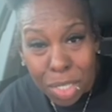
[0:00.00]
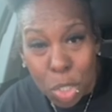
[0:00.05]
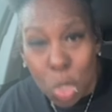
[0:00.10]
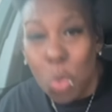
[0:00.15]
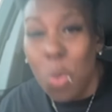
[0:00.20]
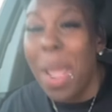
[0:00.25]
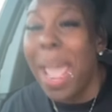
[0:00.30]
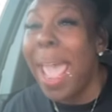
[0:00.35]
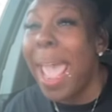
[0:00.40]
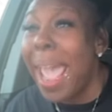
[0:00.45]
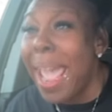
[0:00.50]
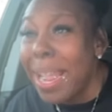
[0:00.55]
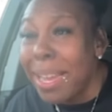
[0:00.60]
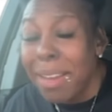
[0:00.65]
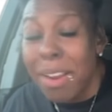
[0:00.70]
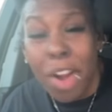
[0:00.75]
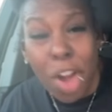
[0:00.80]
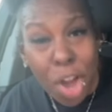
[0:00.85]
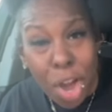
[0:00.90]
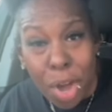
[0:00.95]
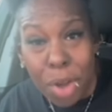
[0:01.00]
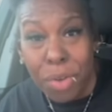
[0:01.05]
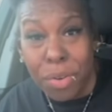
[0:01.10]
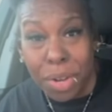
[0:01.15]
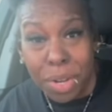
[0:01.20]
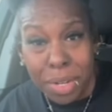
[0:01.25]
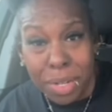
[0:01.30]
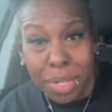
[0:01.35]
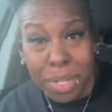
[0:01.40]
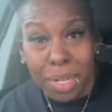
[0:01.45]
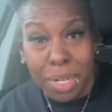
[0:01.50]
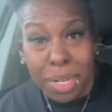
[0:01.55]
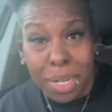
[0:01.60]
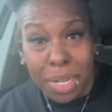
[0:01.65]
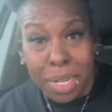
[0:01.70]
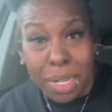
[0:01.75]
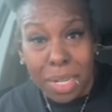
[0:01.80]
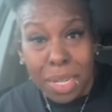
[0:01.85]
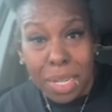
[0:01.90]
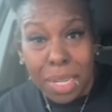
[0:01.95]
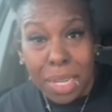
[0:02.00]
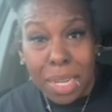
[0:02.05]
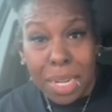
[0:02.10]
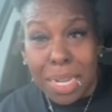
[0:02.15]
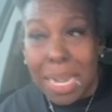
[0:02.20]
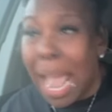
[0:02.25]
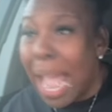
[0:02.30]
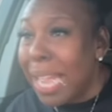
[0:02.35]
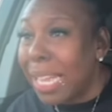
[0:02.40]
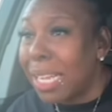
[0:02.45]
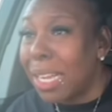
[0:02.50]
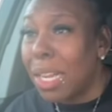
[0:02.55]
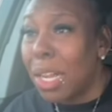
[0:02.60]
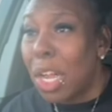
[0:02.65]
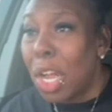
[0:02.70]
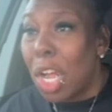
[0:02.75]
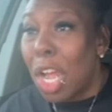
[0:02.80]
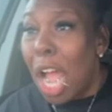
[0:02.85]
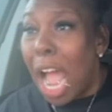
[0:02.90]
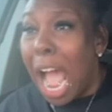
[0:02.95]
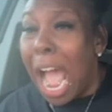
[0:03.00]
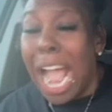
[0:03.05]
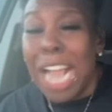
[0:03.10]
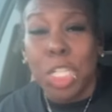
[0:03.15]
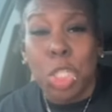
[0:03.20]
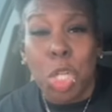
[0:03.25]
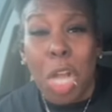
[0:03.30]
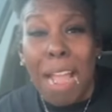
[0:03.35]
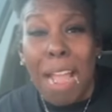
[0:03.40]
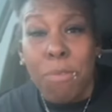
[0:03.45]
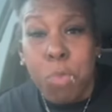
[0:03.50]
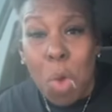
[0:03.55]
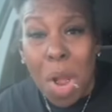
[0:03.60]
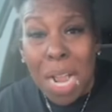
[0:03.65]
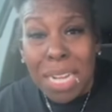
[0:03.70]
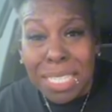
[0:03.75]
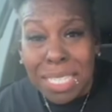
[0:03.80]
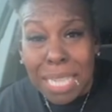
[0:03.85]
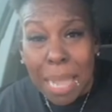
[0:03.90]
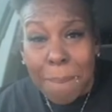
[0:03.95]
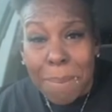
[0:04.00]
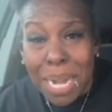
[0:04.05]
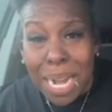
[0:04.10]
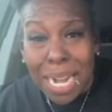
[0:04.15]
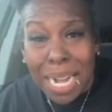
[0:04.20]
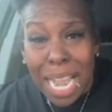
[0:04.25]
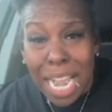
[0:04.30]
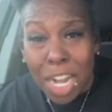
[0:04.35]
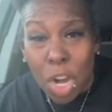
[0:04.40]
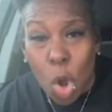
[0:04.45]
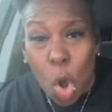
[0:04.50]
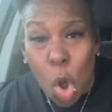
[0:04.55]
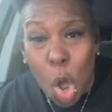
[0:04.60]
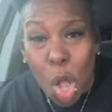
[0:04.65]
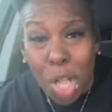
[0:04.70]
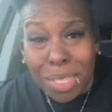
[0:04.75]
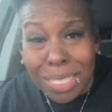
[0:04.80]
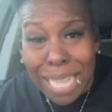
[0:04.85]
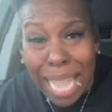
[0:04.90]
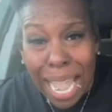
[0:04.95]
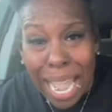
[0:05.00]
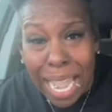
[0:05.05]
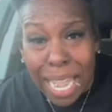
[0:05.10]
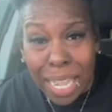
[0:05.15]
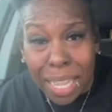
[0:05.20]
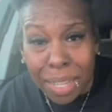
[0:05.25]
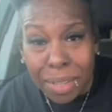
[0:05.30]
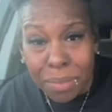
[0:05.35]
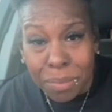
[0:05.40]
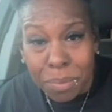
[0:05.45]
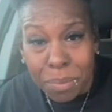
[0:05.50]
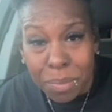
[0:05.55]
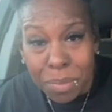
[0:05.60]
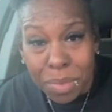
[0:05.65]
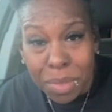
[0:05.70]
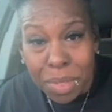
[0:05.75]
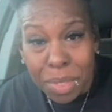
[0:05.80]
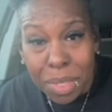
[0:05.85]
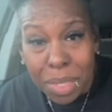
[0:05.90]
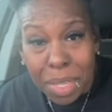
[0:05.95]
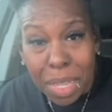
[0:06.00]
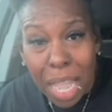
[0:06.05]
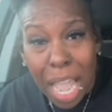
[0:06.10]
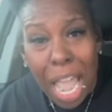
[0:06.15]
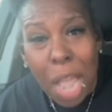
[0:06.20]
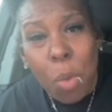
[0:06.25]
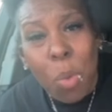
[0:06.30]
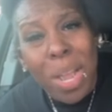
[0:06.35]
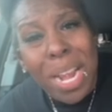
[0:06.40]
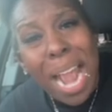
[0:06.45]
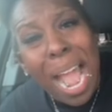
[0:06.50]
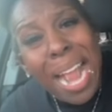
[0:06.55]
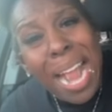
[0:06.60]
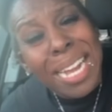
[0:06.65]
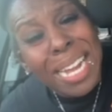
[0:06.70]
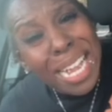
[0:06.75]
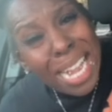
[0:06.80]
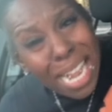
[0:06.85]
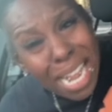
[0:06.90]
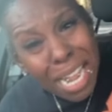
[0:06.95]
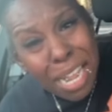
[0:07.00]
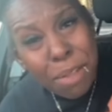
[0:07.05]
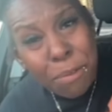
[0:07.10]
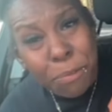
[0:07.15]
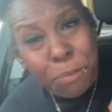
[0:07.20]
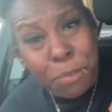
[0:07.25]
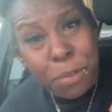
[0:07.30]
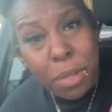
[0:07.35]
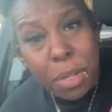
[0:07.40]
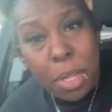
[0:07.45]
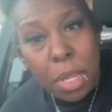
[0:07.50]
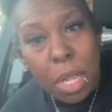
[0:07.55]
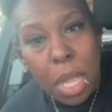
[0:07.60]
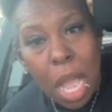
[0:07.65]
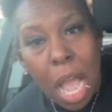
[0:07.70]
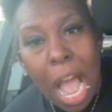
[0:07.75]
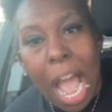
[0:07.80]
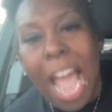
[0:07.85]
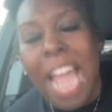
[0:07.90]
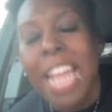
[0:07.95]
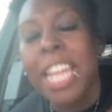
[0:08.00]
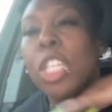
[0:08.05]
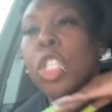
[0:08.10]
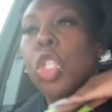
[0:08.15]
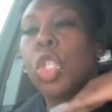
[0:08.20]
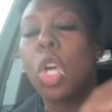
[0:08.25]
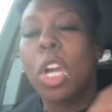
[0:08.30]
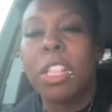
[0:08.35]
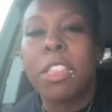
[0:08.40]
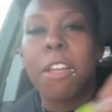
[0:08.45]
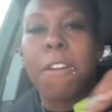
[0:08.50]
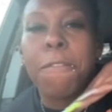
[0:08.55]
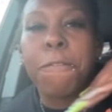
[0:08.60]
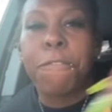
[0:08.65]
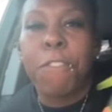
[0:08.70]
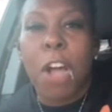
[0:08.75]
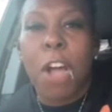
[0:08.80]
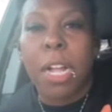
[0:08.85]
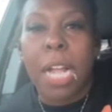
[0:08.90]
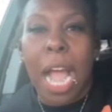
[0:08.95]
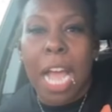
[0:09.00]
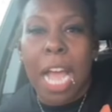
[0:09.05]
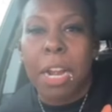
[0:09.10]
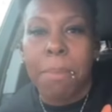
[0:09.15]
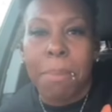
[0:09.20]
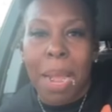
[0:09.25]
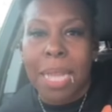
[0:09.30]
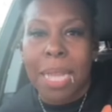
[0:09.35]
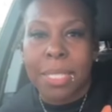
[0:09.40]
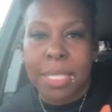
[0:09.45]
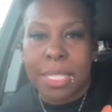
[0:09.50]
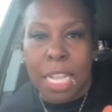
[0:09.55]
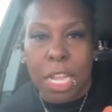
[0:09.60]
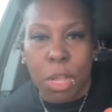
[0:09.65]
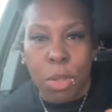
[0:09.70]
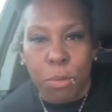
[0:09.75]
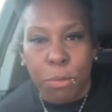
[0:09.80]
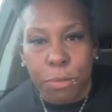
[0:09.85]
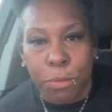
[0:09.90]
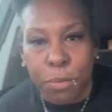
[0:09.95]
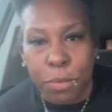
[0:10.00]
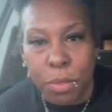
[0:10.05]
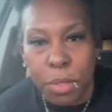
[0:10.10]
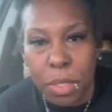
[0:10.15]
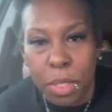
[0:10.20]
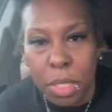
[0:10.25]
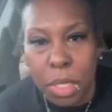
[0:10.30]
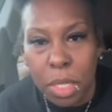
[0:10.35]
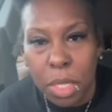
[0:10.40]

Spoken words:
You hate her. Like, I drive once I'm in Atlanta all day. And when I leave, I enjoy the fuck out of myself.